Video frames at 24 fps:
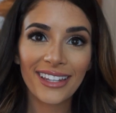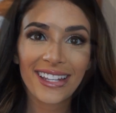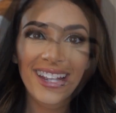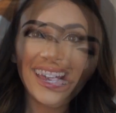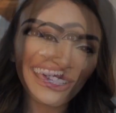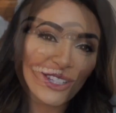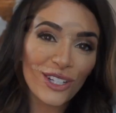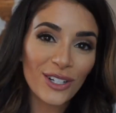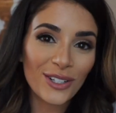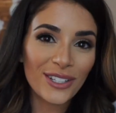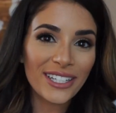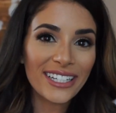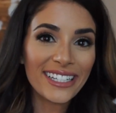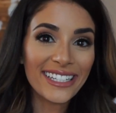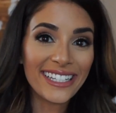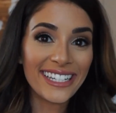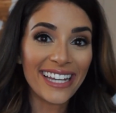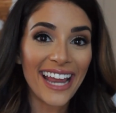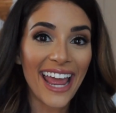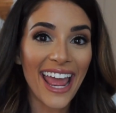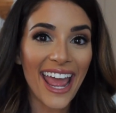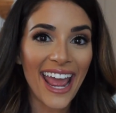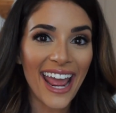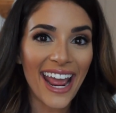So
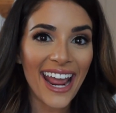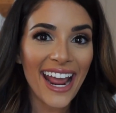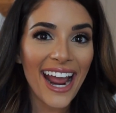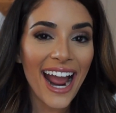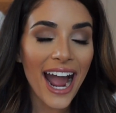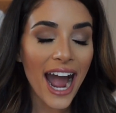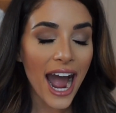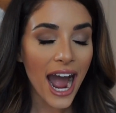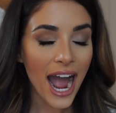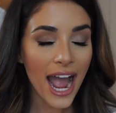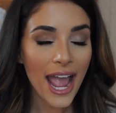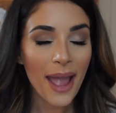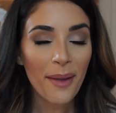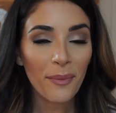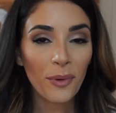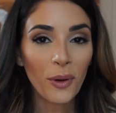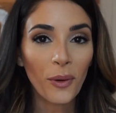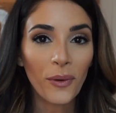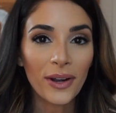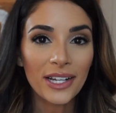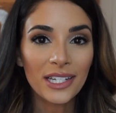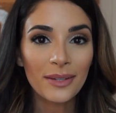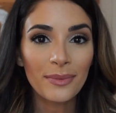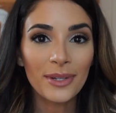today I am
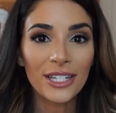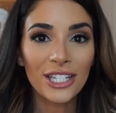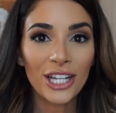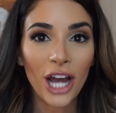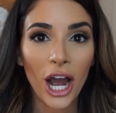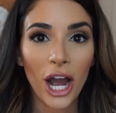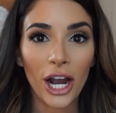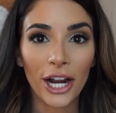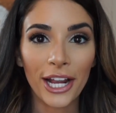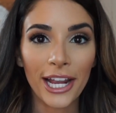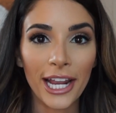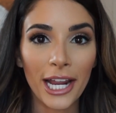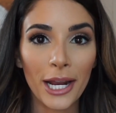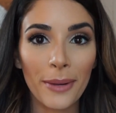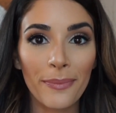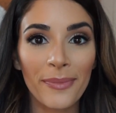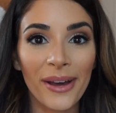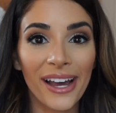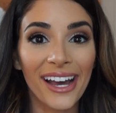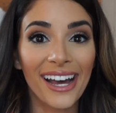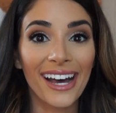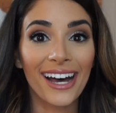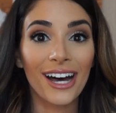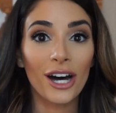going to be talking
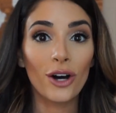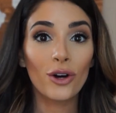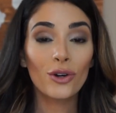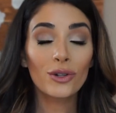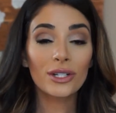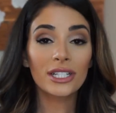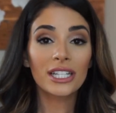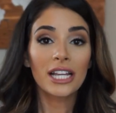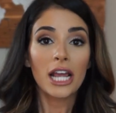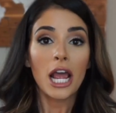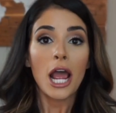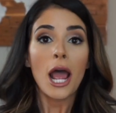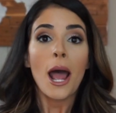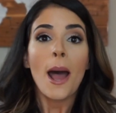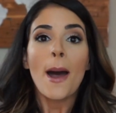about